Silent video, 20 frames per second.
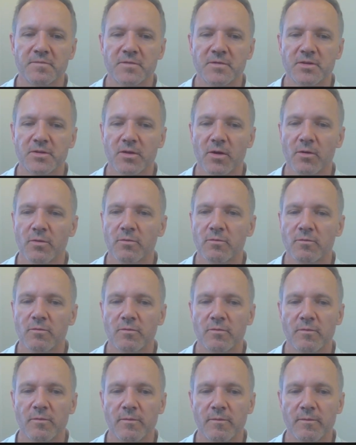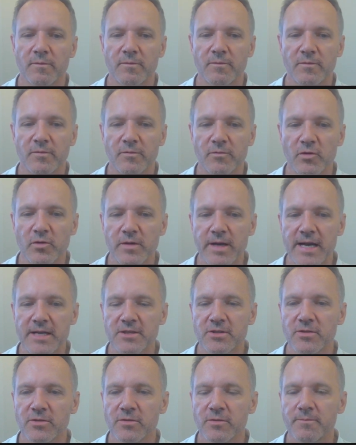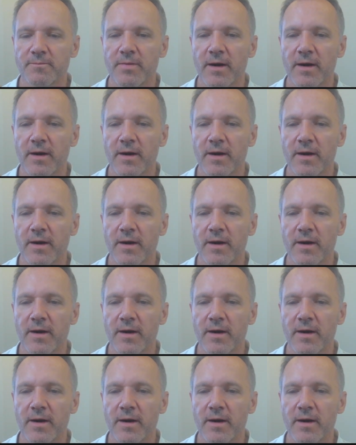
So rook h2,